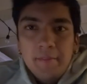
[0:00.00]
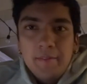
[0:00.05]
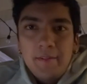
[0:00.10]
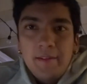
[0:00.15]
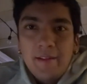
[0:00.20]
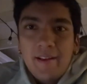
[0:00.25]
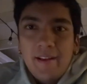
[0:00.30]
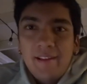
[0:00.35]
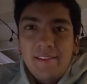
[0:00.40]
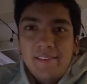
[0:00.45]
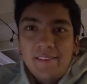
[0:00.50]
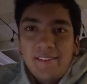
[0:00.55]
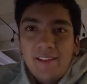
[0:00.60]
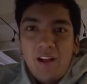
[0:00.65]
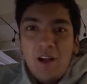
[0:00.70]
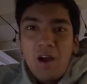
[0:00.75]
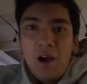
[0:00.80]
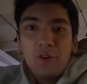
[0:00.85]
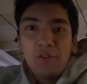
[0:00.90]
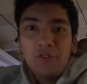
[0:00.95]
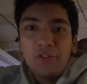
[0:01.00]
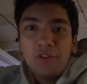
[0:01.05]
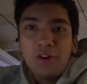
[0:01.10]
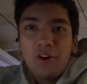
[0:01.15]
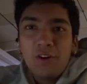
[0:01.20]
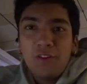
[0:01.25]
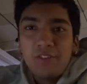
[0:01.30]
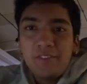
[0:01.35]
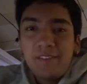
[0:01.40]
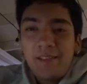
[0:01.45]
Yeah, guys. How's your
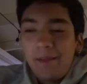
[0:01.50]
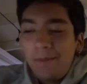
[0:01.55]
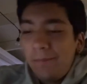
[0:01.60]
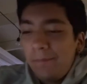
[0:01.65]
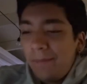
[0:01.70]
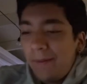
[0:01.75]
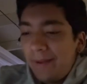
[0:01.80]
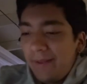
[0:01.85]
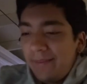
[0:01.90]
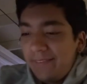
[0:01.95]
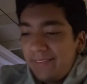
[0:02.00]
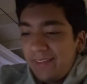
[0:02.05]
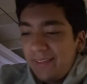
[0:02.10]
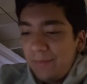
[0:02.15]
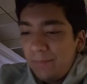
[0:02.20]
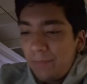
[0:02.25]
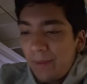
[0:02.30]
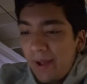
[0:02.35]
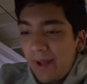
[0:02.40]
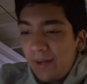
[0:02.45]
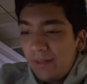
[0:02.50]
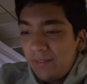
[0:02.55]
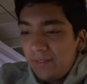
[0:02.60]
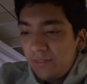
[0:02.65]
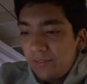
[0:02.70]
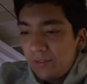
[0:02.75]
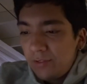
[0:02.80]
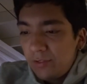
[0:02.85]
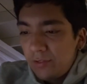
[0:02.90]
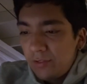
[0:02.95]
all same same patties
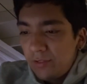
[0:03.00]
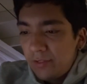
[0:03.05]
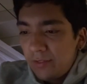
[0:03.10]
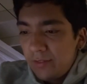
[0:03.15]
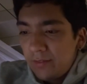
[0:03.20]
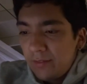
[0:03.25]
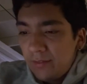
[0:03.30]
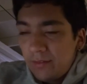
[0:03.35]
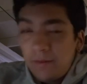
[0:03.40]
doing?